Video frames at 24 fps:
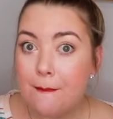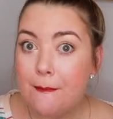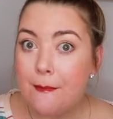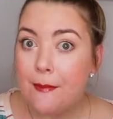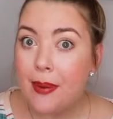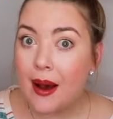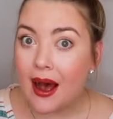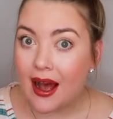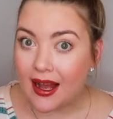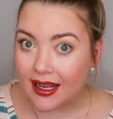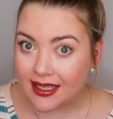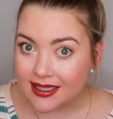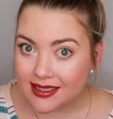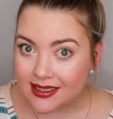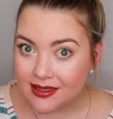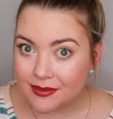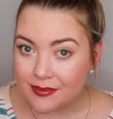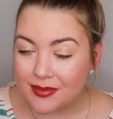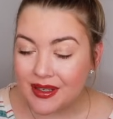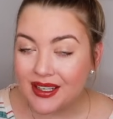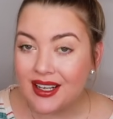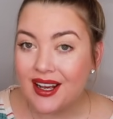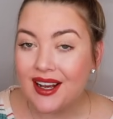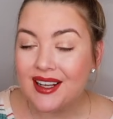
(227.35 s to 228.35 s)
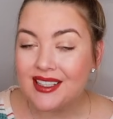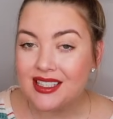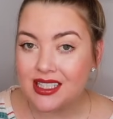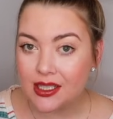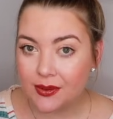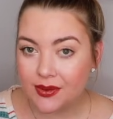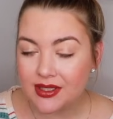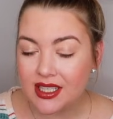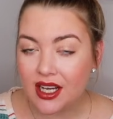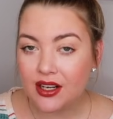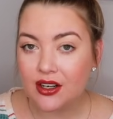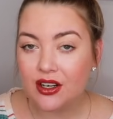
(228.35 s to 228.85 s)
But because he
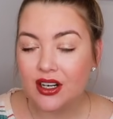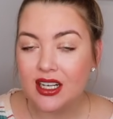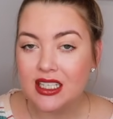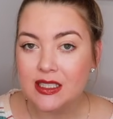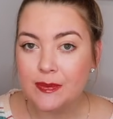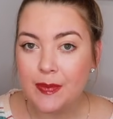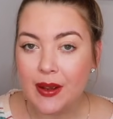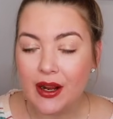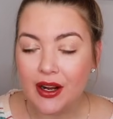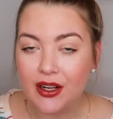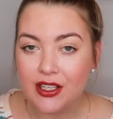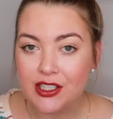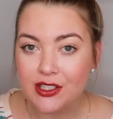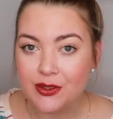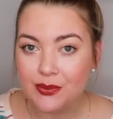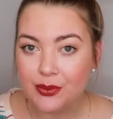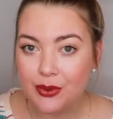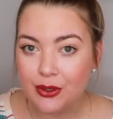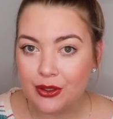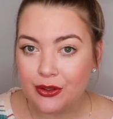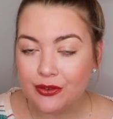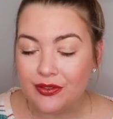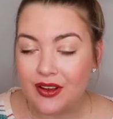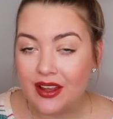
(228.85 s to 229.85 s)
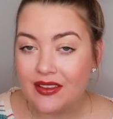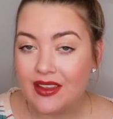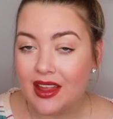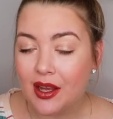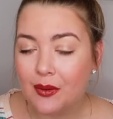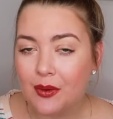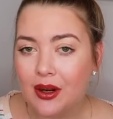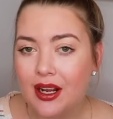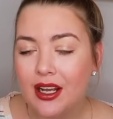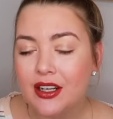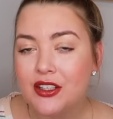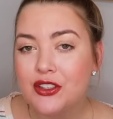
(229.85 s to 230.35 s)
was under his parents' roof and they
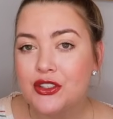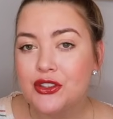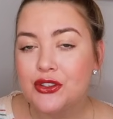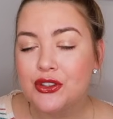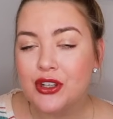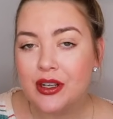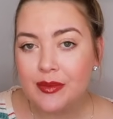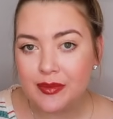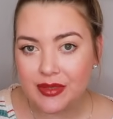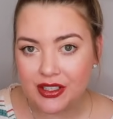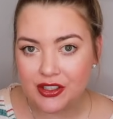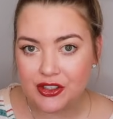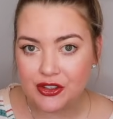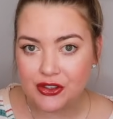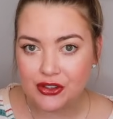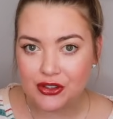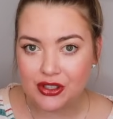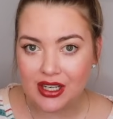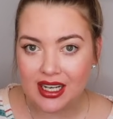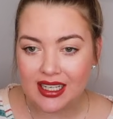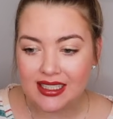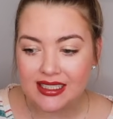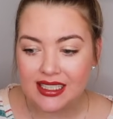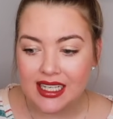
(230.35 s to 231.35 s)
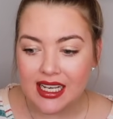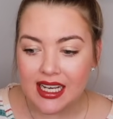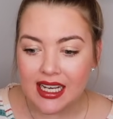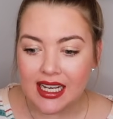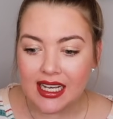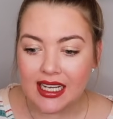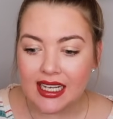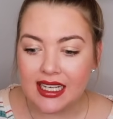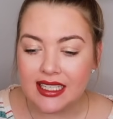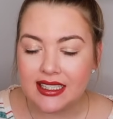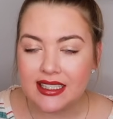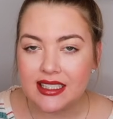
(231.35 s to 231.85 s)
were extremely strict,
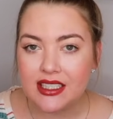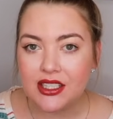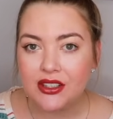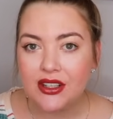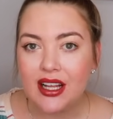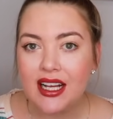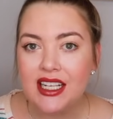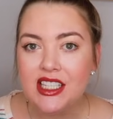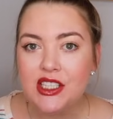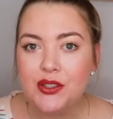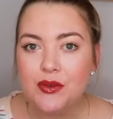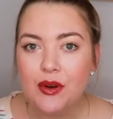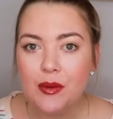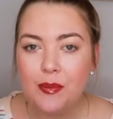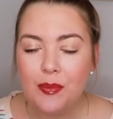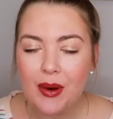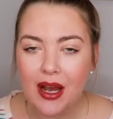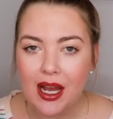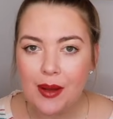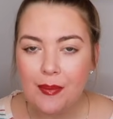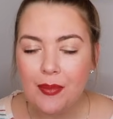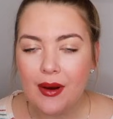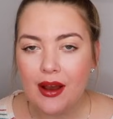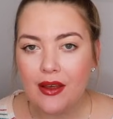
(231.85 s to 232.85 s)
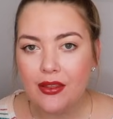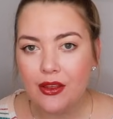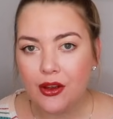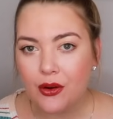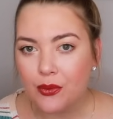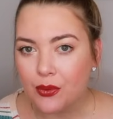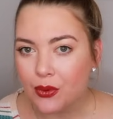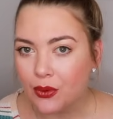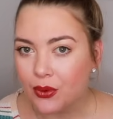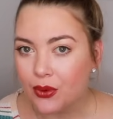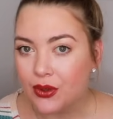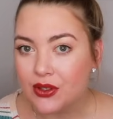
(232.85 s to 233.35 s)
he still had to abide by their
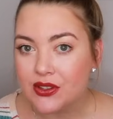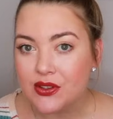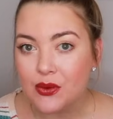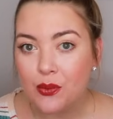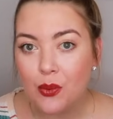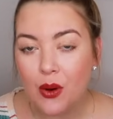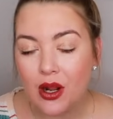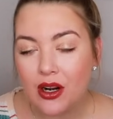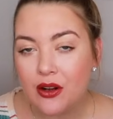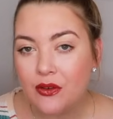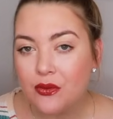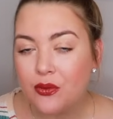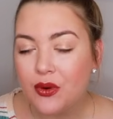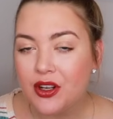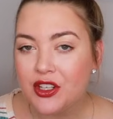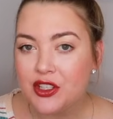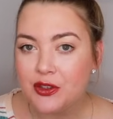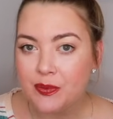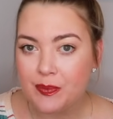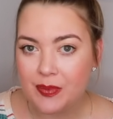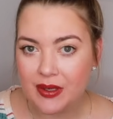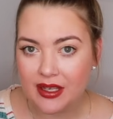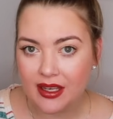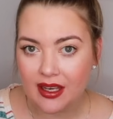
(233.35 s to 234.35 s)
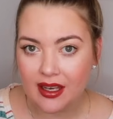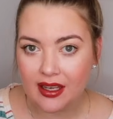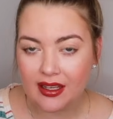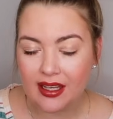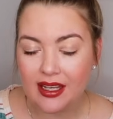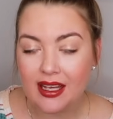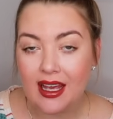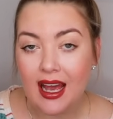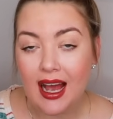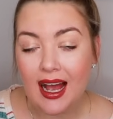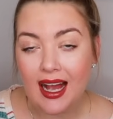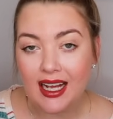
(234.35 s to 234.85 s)
rules, one of which being
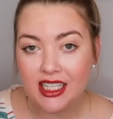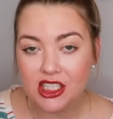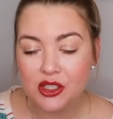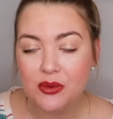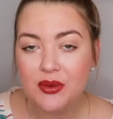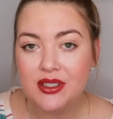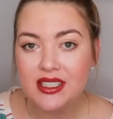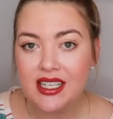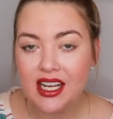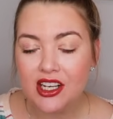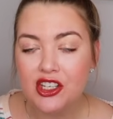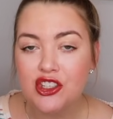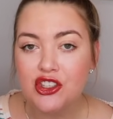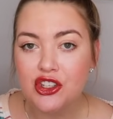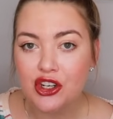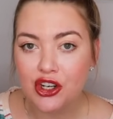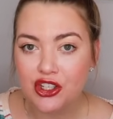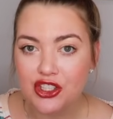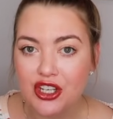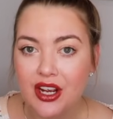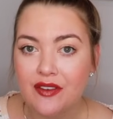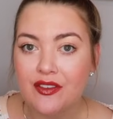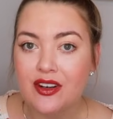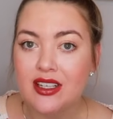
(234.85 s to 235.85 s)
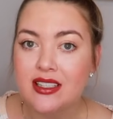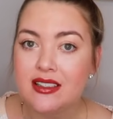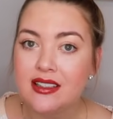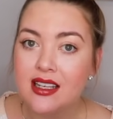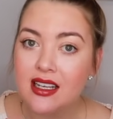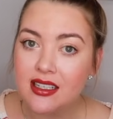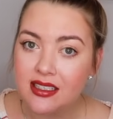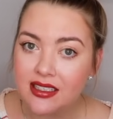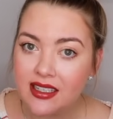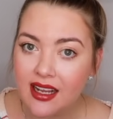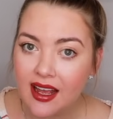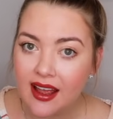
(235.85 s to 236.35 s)
he had to attend church every
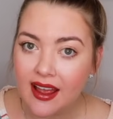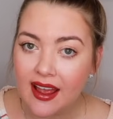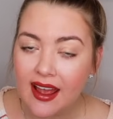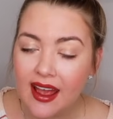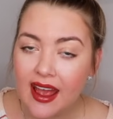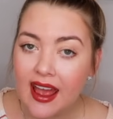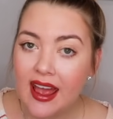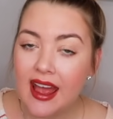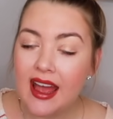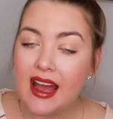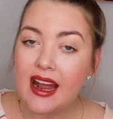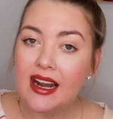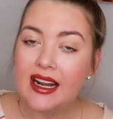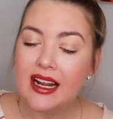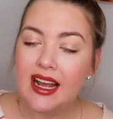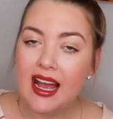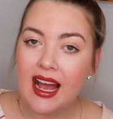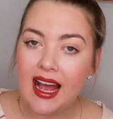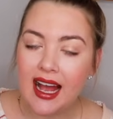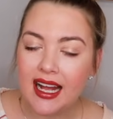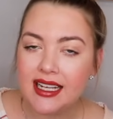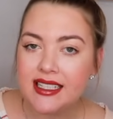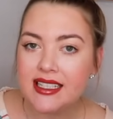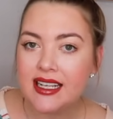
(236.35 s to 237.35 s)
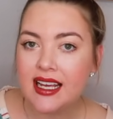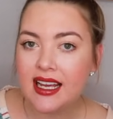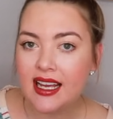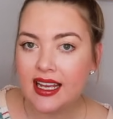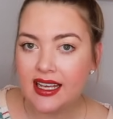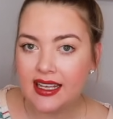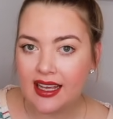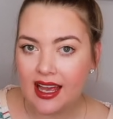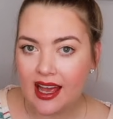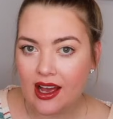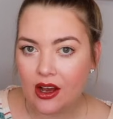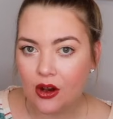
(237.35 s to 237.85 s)
Sunday and he had to
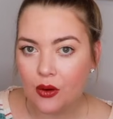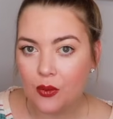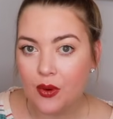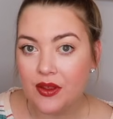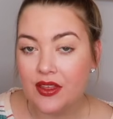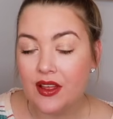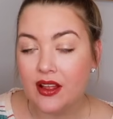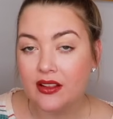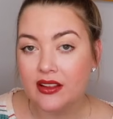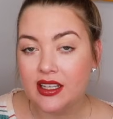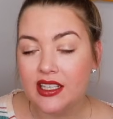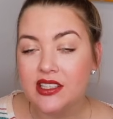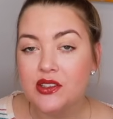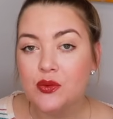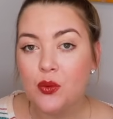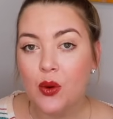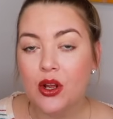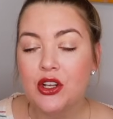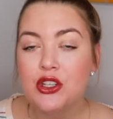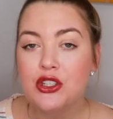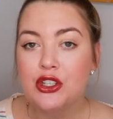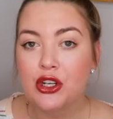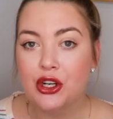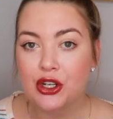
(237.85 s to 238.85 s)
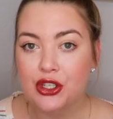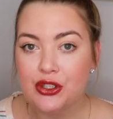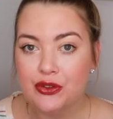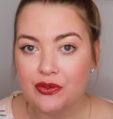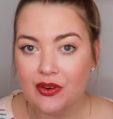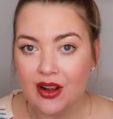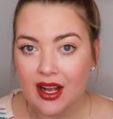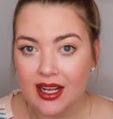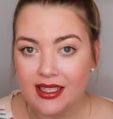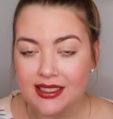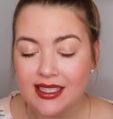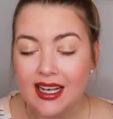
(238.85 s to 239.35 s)
hang out with at least one church
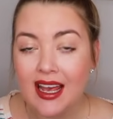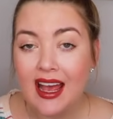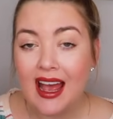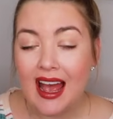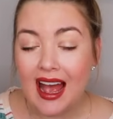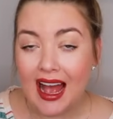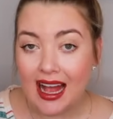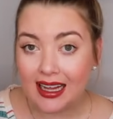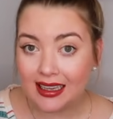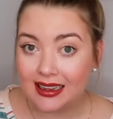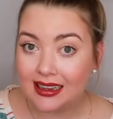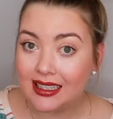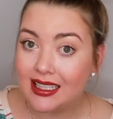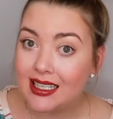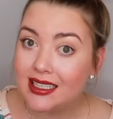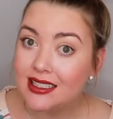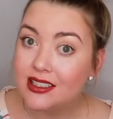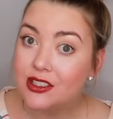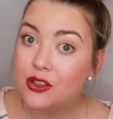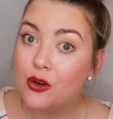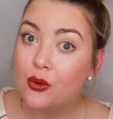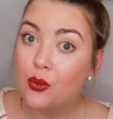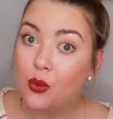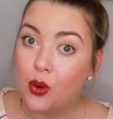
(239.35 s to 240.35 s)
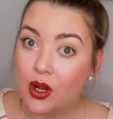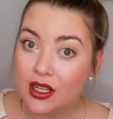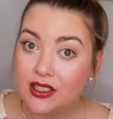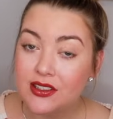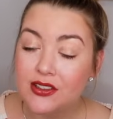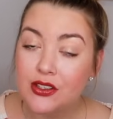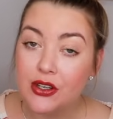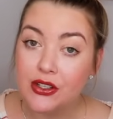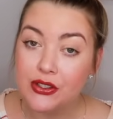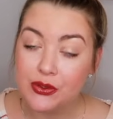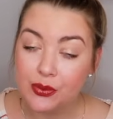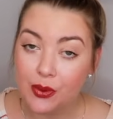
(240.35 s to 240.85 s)
friend at least
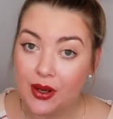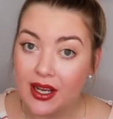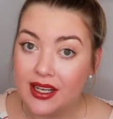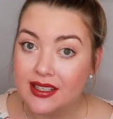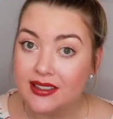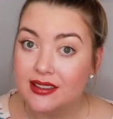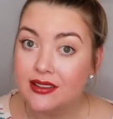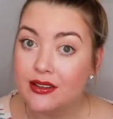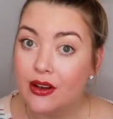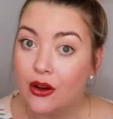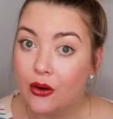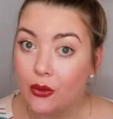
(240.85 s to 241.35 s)
once or twice